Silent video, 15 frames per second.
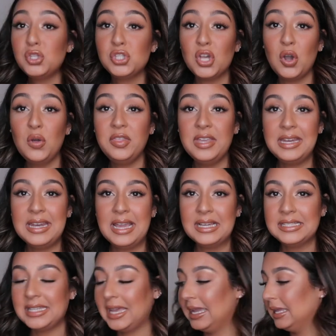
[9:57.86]
So the
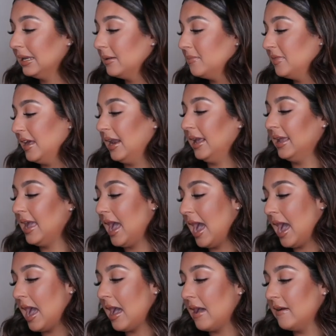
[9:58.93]
next item that I
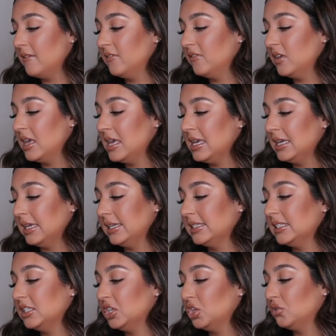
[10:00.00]
have
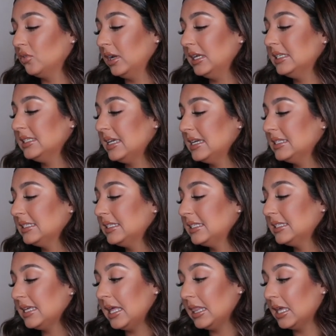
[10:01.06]
is the Grace and
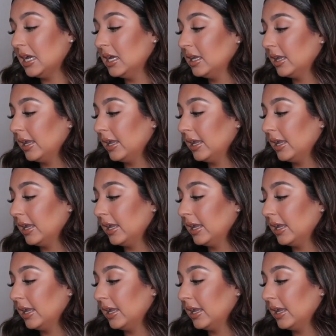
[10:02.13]
Stella